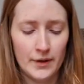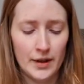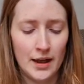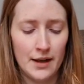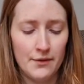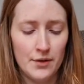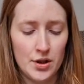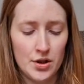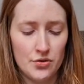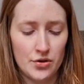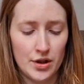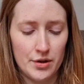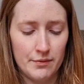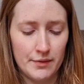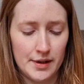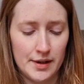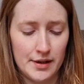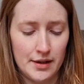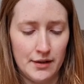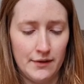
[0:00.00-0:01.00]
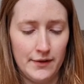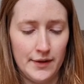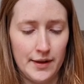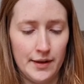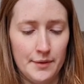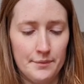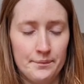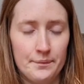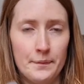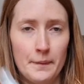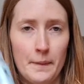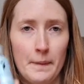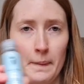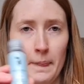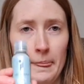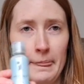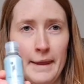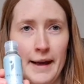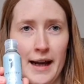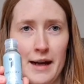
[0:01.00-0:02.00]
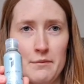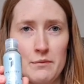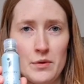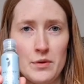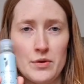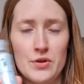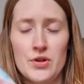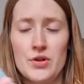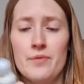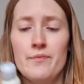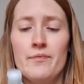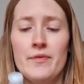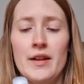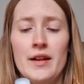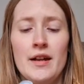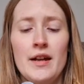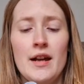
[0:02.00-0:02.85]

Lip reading: I've only tried one so far, the hand wash.